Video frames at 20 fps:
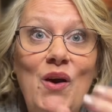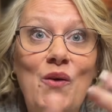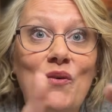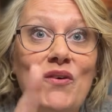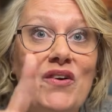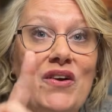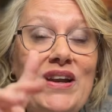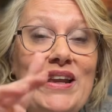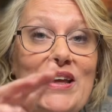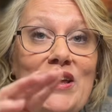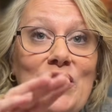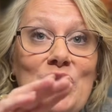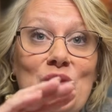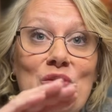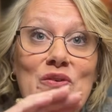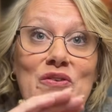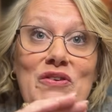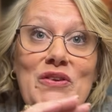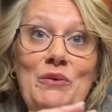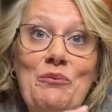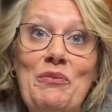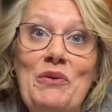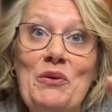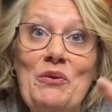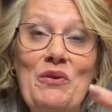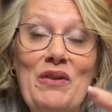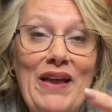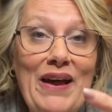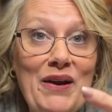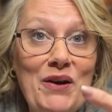We're going to use the
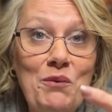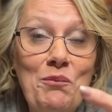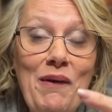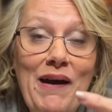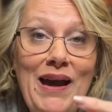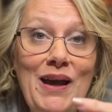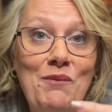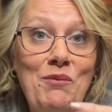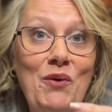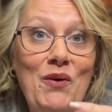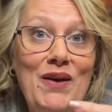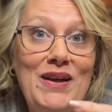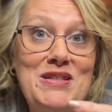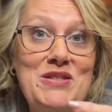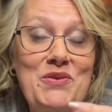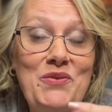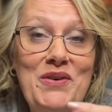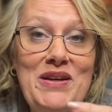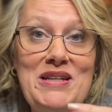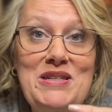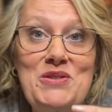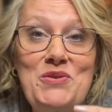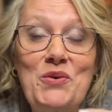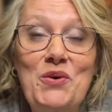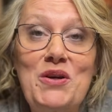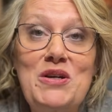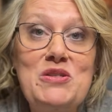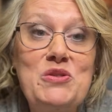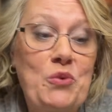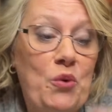Blue Letter Bible as a
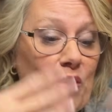resource,